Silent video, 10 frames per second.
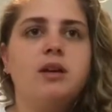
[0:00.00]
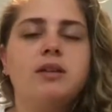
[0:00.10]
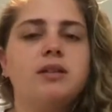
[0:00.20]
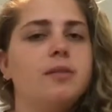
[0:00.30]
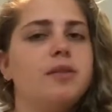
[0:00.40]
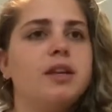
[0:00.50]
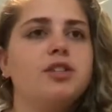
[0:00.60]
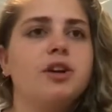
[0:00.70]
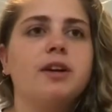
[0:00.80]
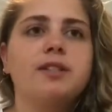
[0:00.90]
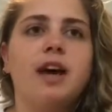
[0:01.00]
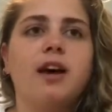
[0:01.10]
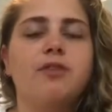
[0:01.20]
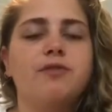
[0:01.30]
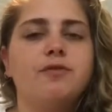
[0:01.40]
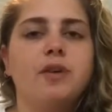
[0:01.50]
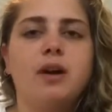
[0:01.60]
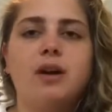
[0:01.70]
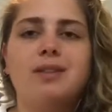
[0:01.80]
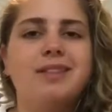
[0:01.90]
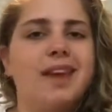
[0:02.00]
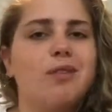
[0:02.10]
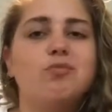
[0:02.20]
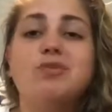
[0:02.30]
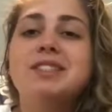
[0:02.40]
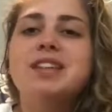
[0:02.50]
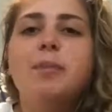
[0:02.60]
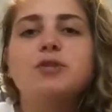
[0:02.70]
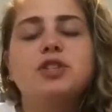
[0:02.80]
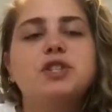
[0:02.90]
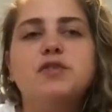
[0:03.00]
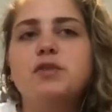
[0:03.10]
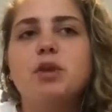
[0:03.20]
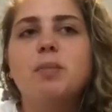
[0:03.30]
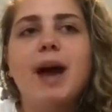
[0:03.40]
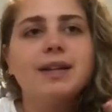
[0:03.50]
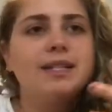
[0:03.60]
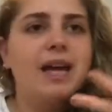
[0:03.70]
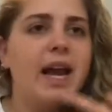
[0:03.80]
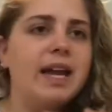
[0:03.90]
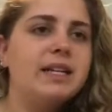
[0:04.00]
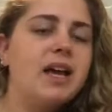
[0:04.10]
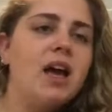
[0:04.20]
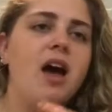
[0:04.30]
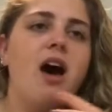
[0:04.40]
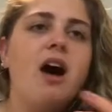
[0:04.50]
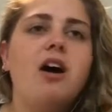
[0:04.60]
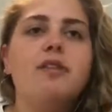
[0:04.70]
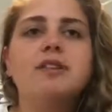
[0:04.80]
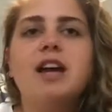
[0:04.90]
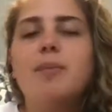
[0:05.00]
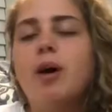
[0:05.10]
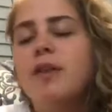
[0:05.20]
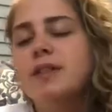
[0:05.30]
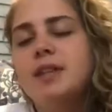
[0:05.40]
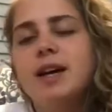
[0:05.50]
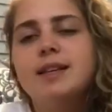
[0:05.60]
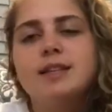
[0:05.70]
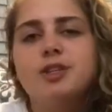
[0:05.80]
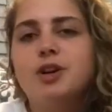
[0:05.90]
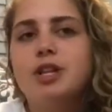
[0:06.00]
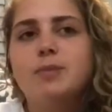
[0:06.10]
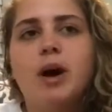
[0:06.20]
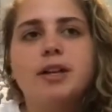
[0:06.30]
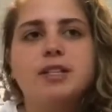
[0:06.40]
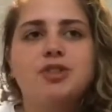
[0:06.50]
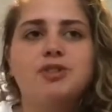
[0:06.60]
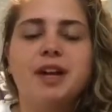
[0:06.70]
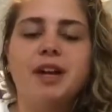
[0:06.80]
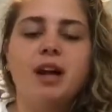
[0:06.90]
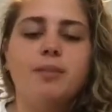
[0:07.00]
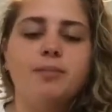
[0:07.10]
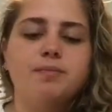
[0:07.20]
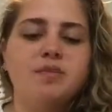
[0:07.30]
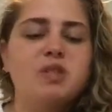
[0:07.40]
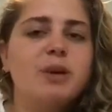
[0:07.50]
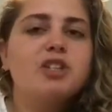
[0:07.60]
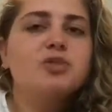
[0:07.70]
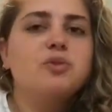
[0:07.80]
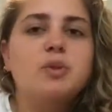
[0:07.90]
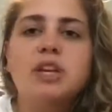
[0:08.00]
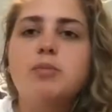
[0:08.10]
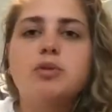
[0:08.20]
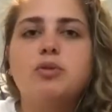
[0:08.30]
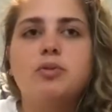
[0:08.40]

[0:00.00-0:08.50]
Some think sharks have like receptors filled with magnetite. Others hypothesize that sharks' bodies create special chemical